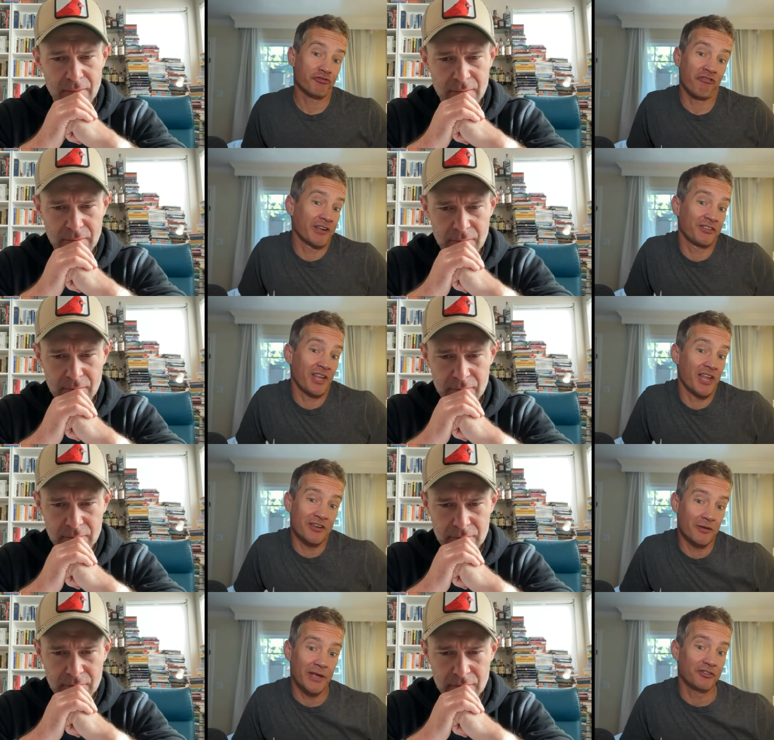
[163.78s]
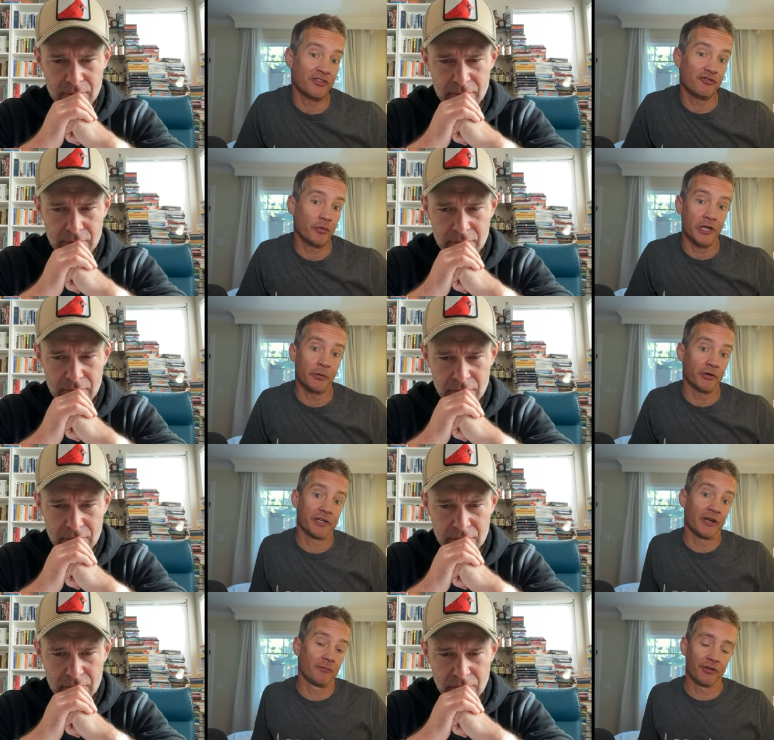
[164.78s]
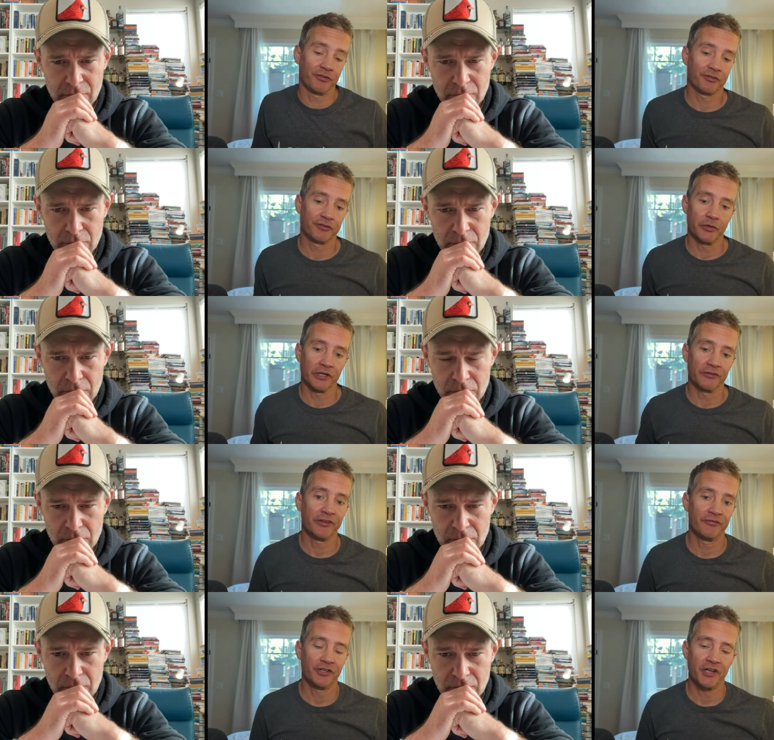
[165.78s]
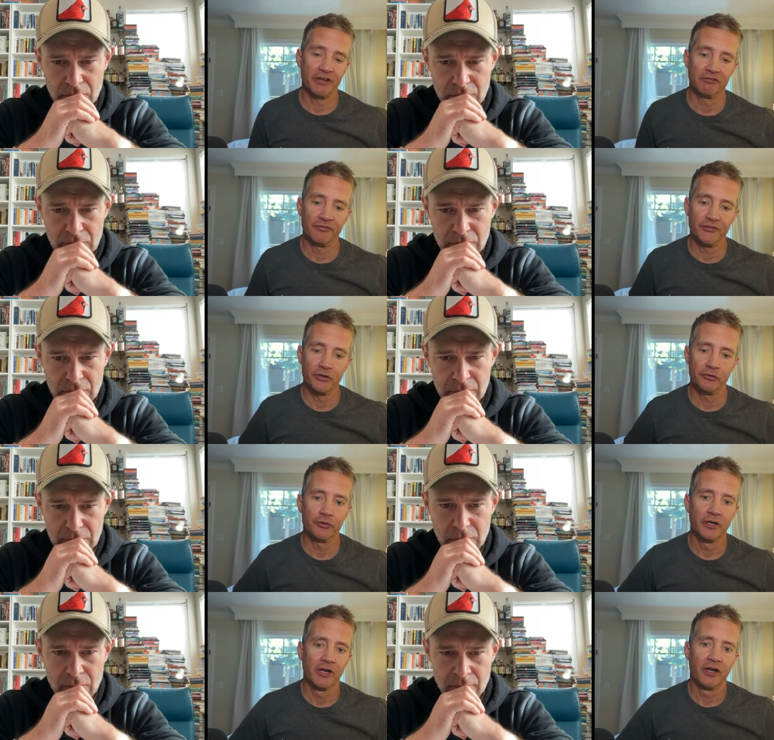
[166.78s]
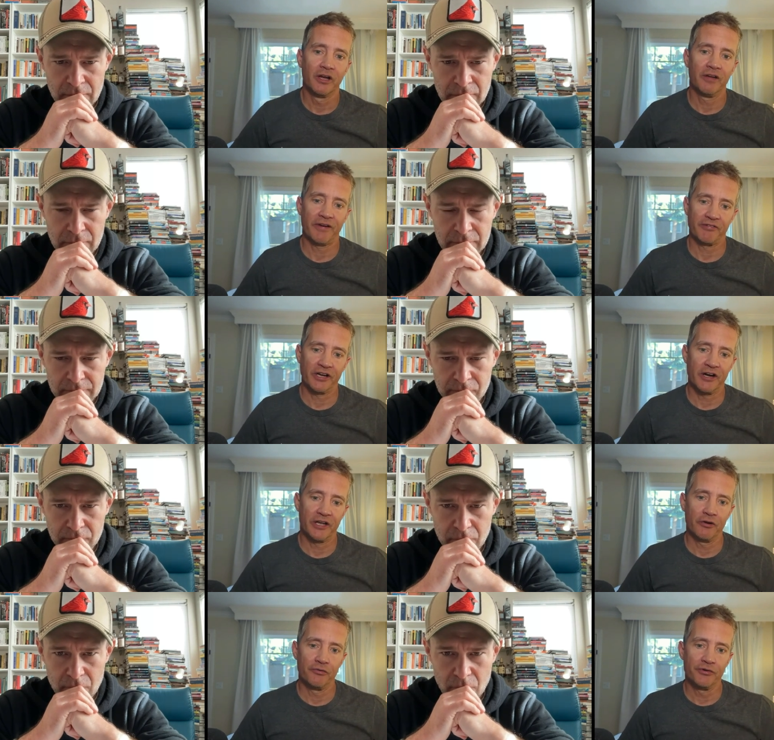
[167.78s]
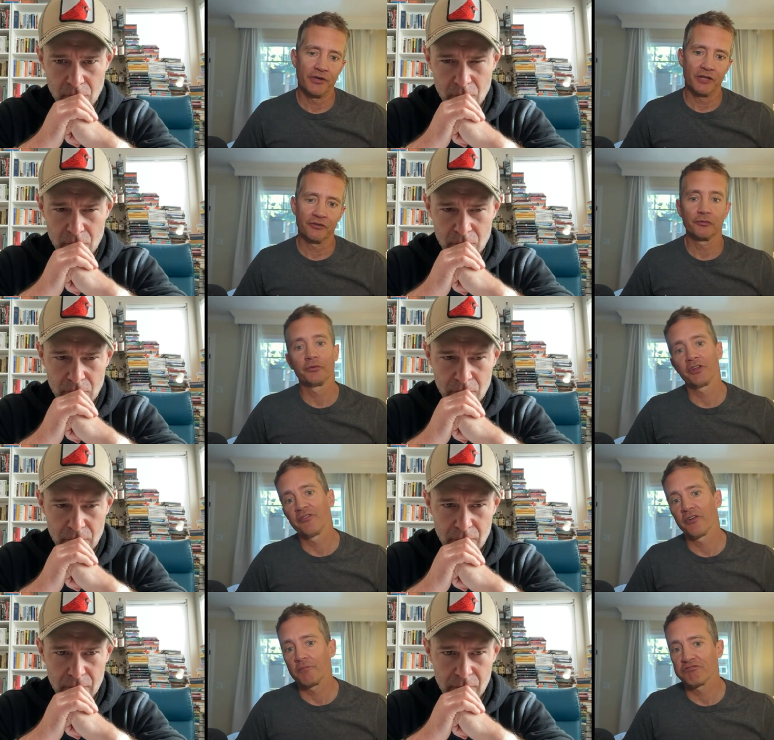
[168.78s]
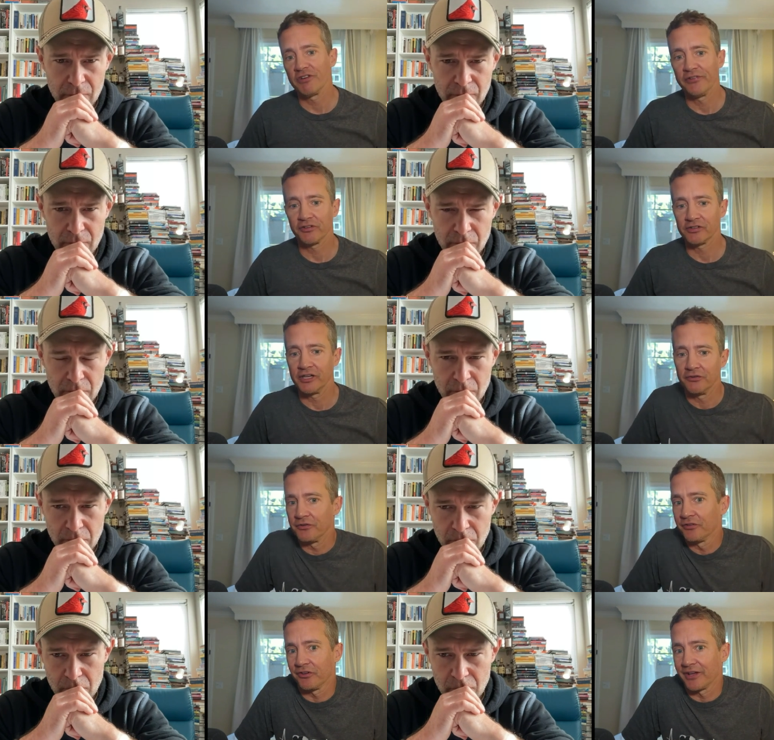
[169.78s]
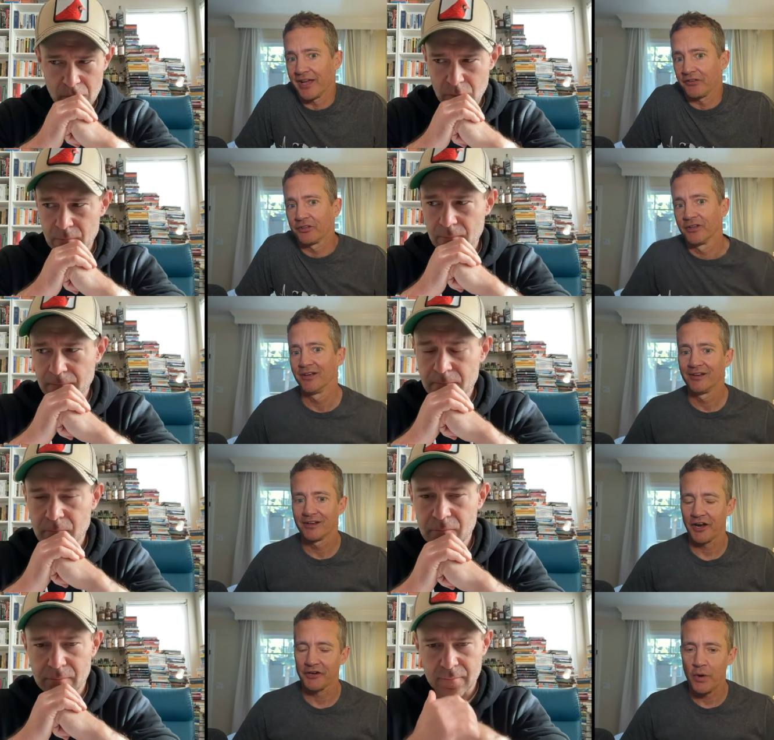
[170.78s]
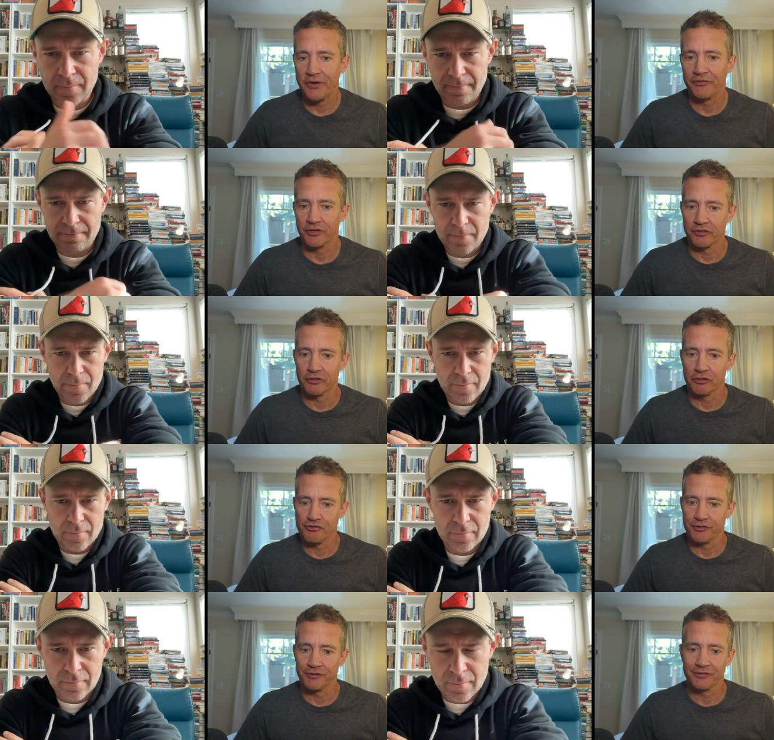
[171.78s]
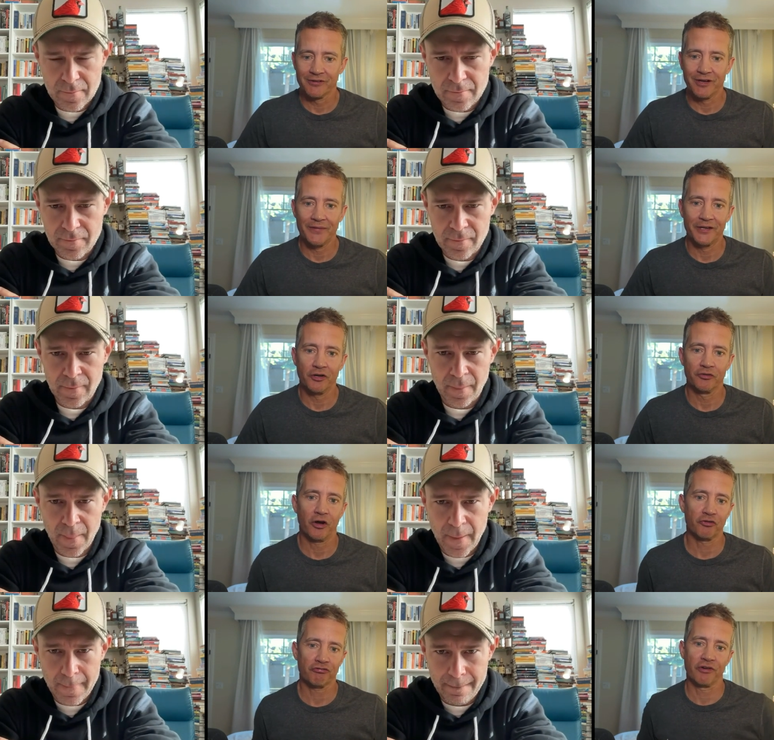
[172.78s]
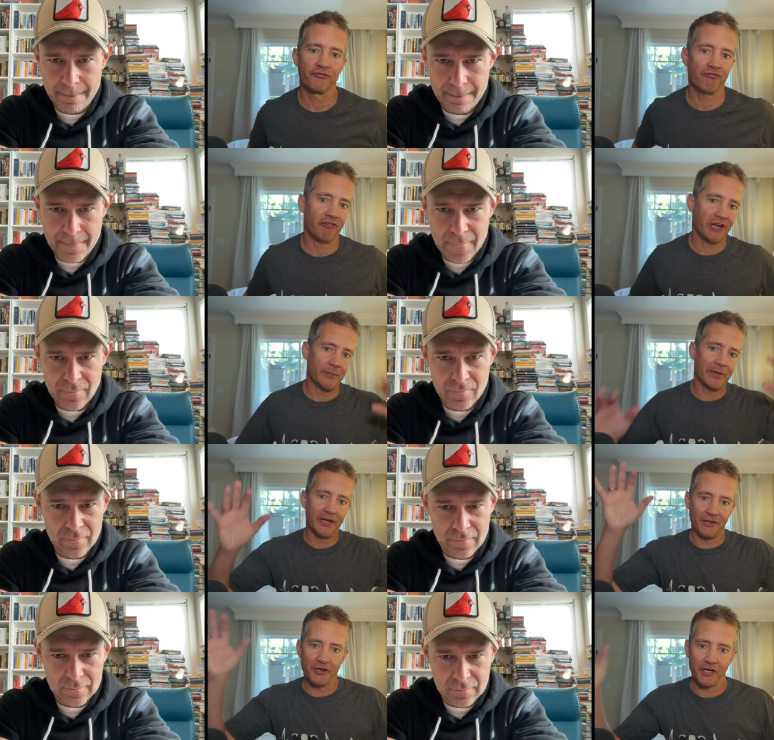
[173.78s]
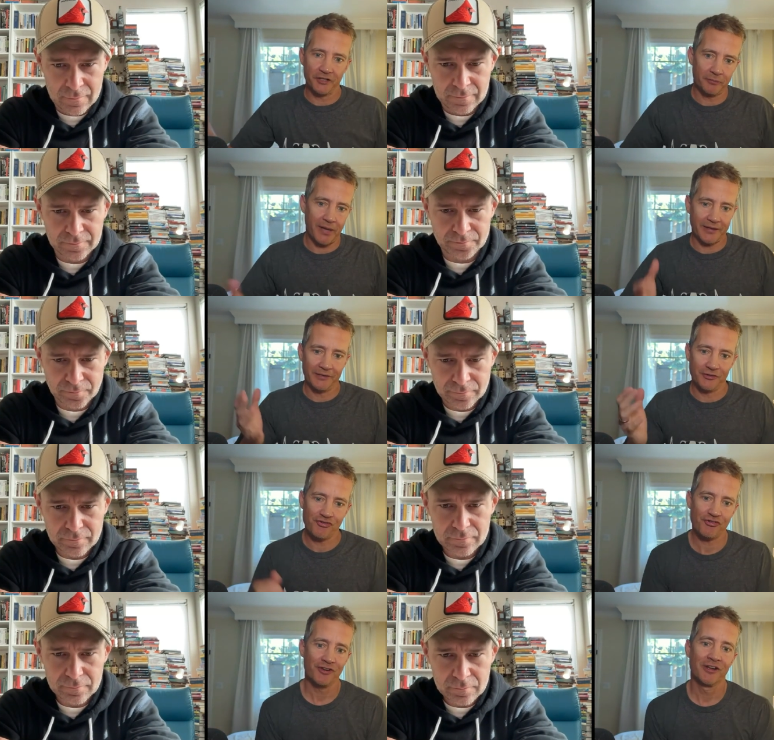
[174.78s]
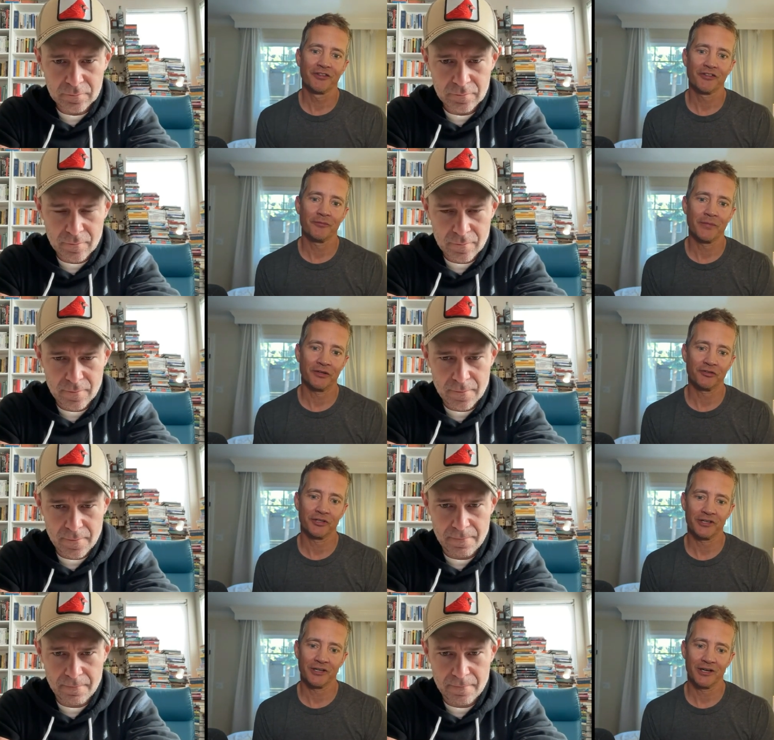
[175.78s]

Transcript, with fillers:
Speaker 1: trying to send a message to anybody. I'm just doing a 50-day review of everything I own and some stuff I previously owned. So I guess kind of wait for the conclusion, and then I'll try and frame it in a nice package that makes it